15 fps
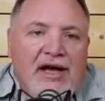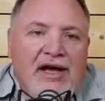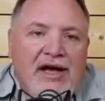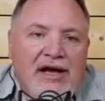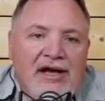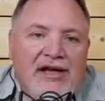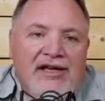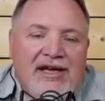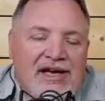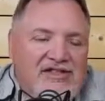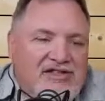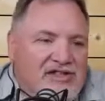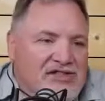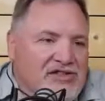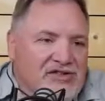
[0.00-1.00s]
Uh,
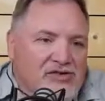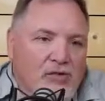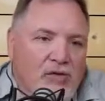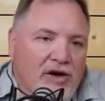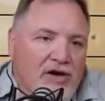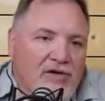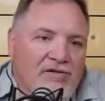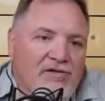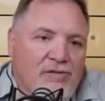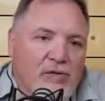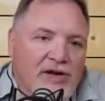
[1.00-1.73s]
yes, it's a 12